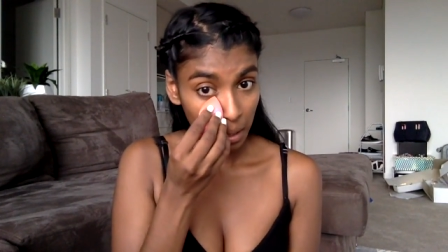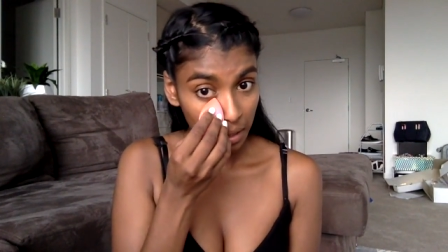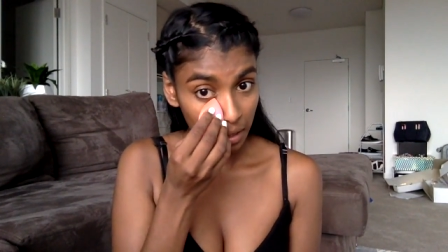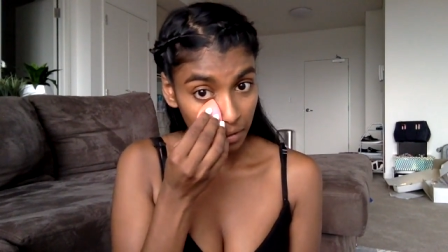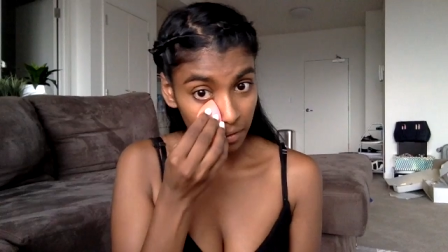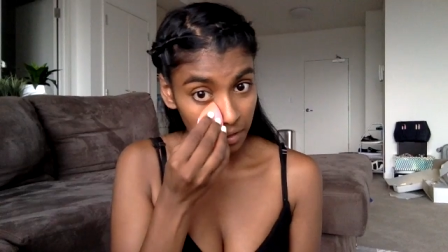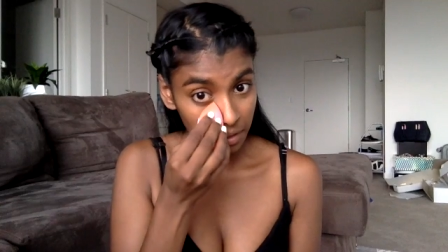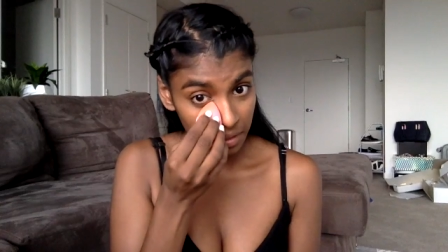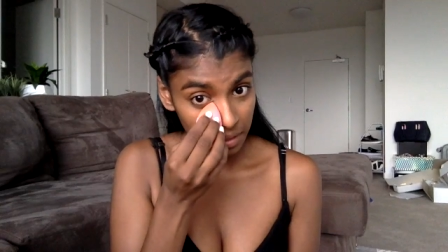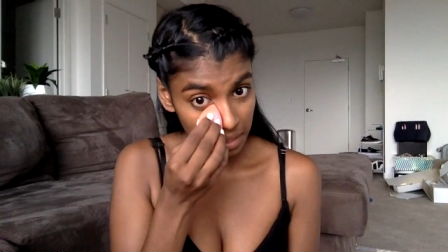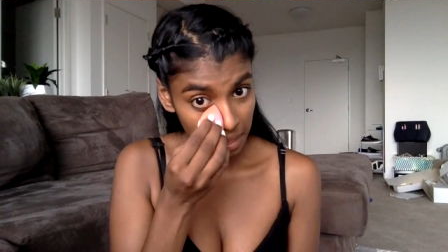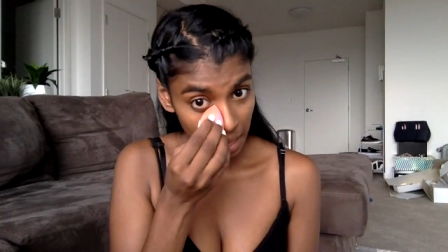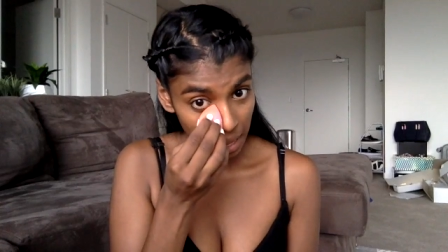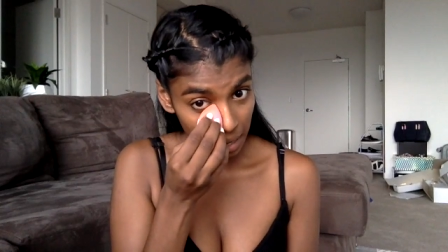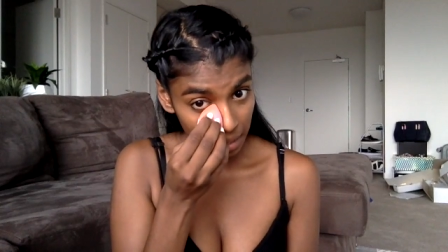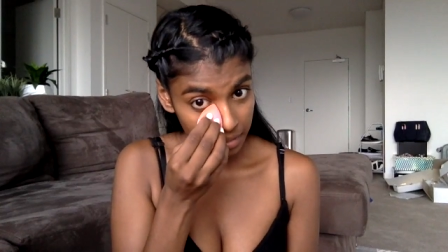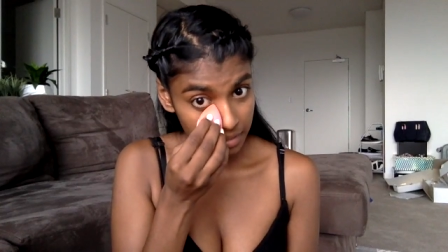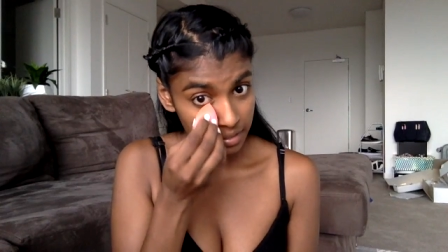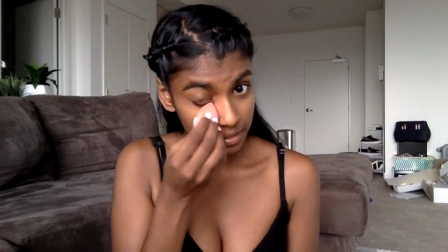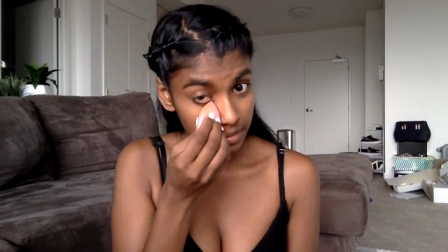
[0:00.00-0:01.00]
get rid of the
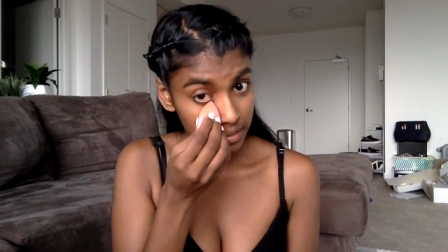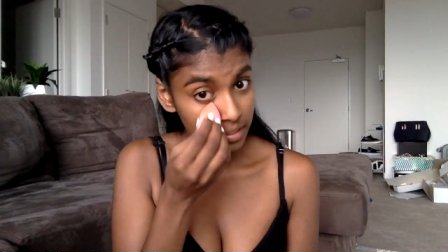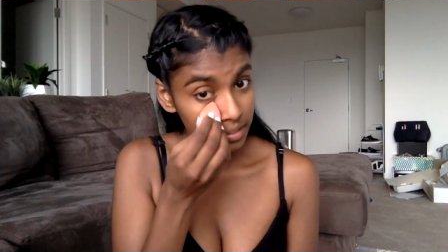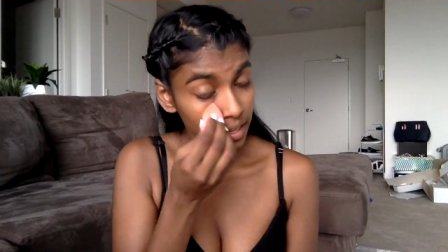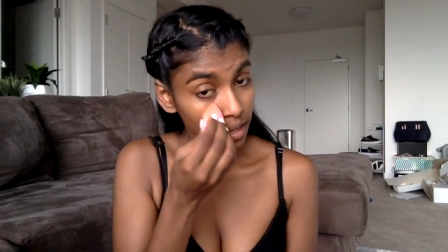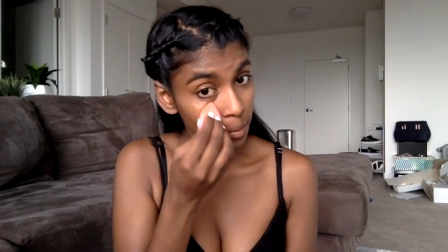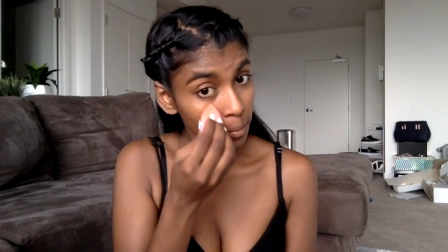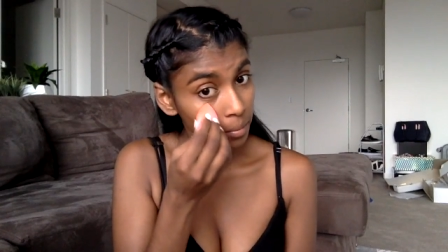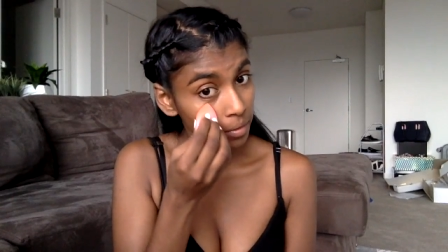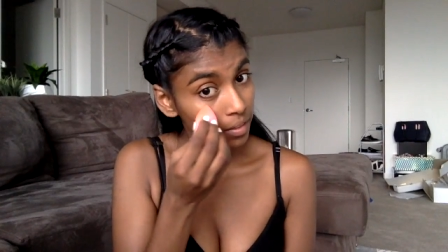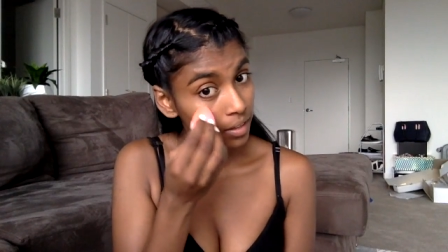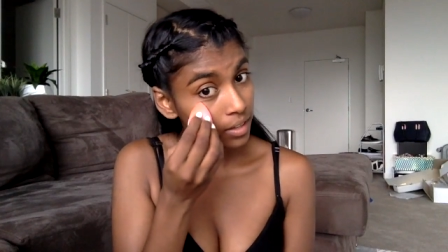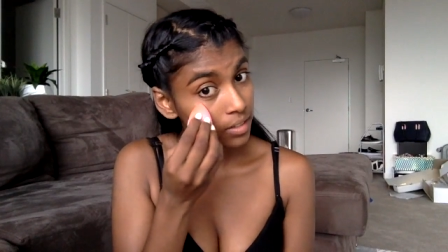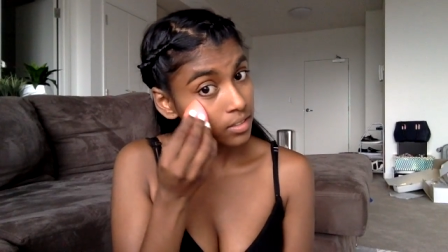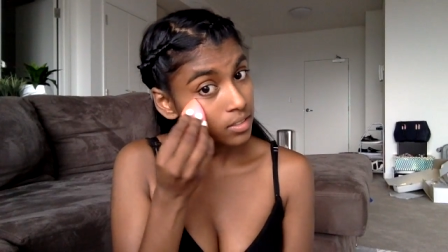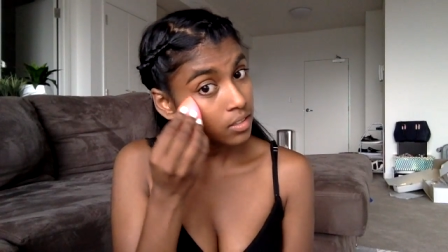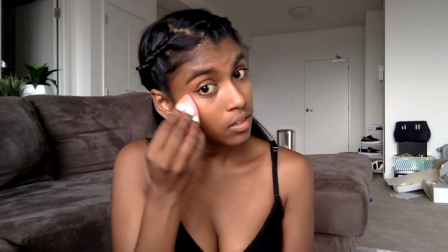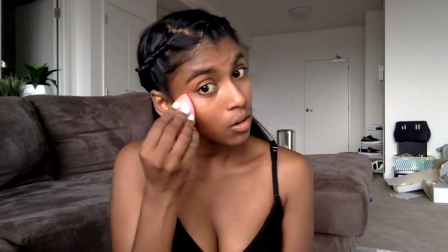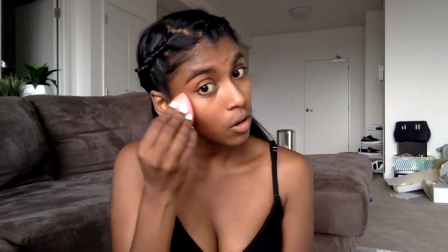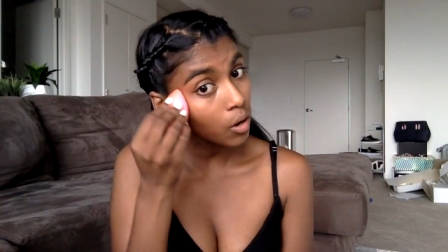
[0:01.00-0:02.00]
excess there, but
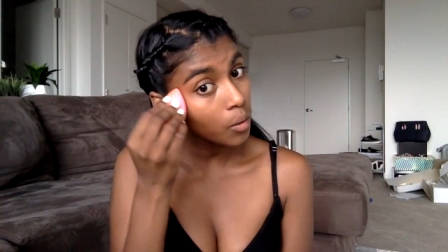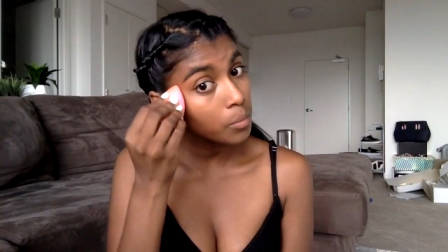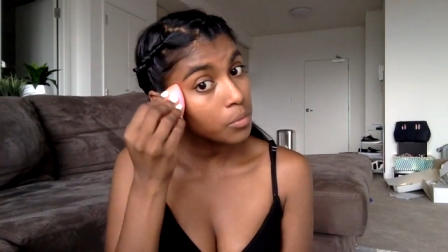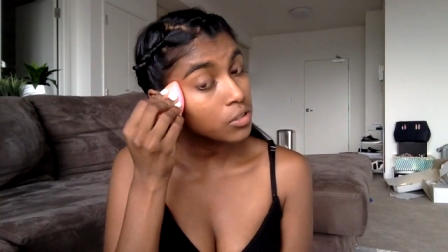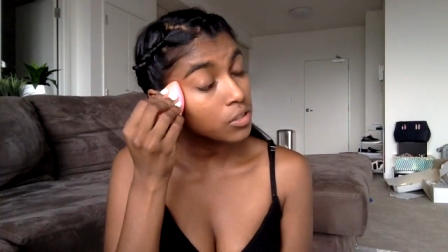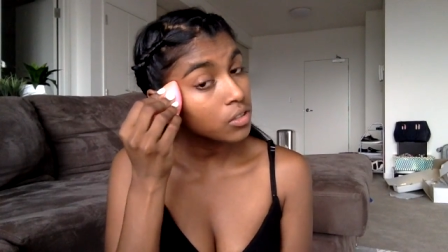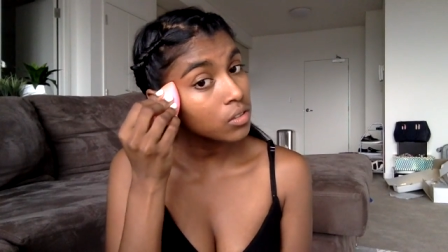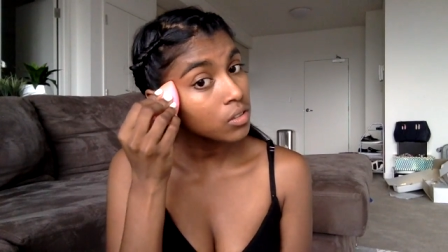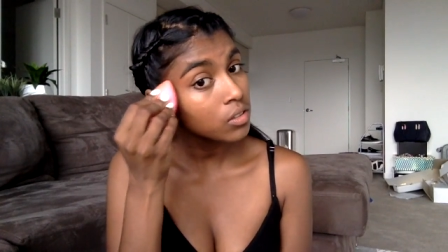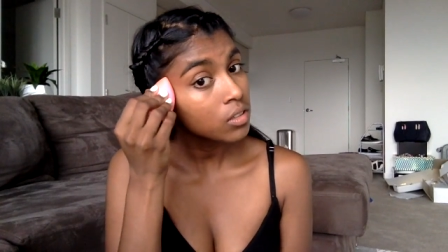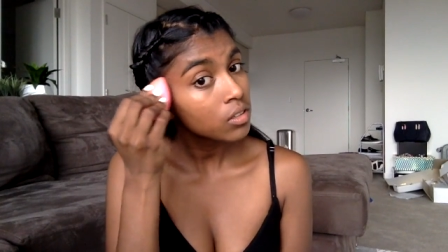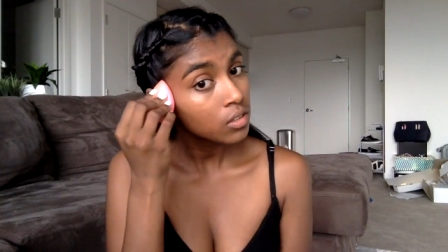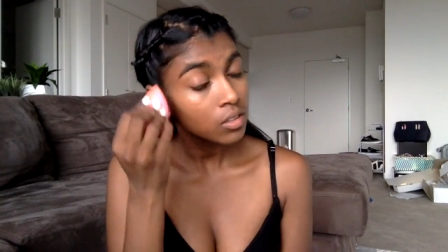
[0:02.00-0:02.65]
that's optional.